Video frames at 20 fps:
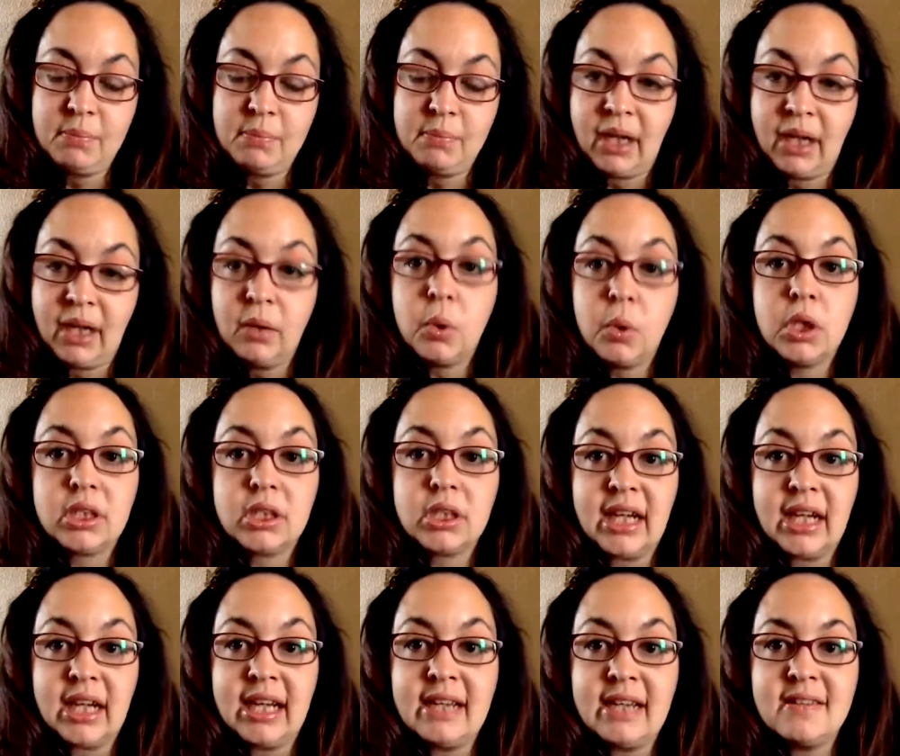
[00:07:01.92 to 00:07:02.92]

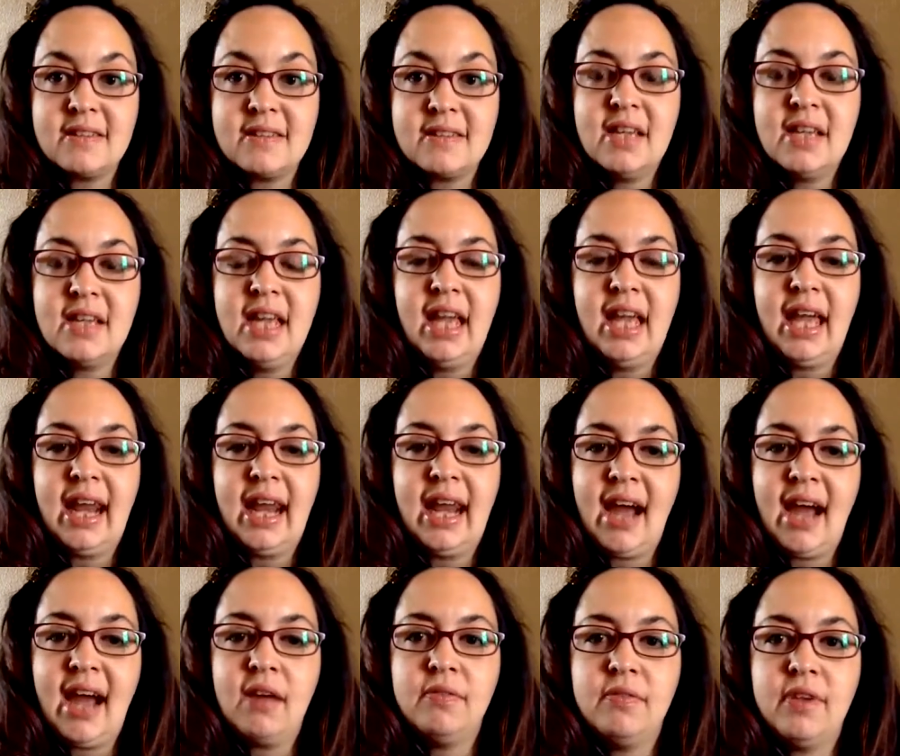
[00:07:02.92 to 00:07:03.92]
prioritize and
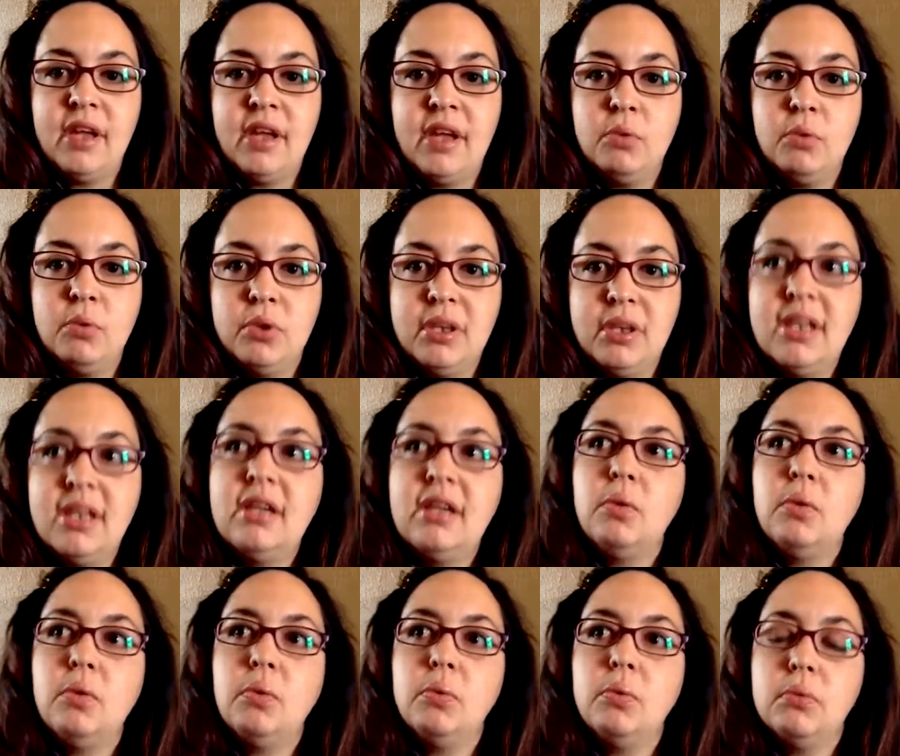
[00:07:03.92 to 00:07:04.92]
have a
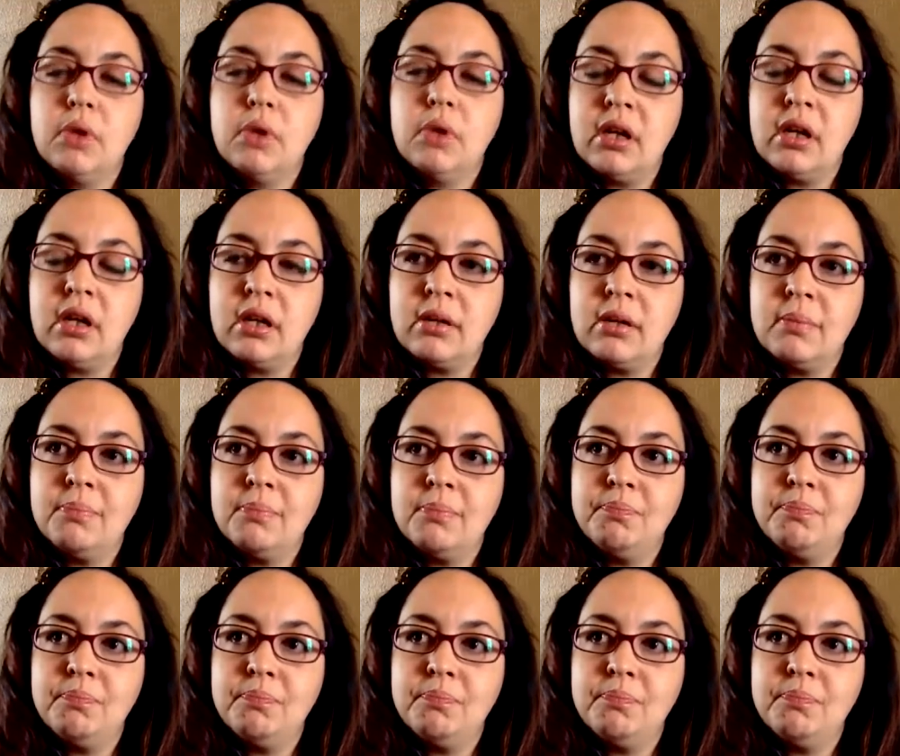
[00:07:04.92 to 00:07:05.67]
um,